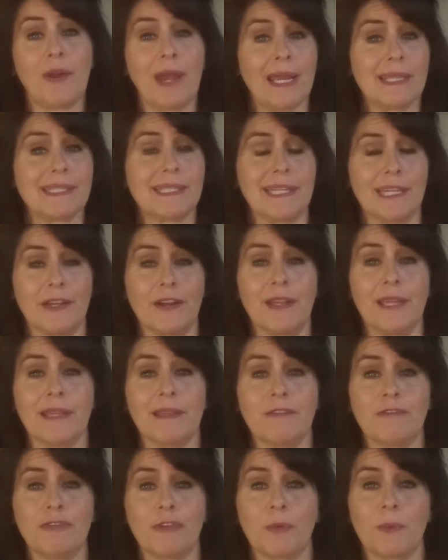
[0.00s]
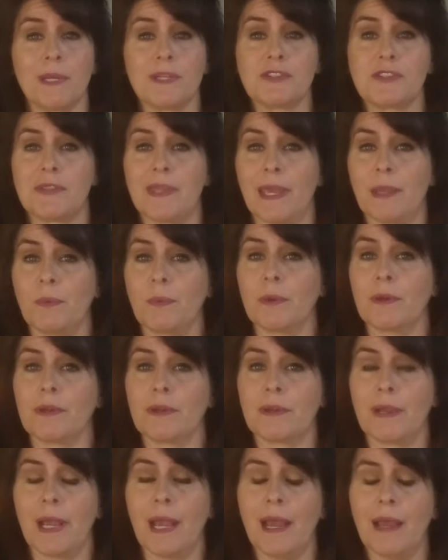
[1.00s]
criterion for which they
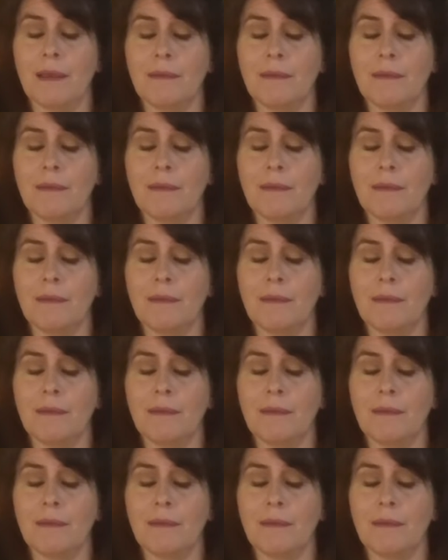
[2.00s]
were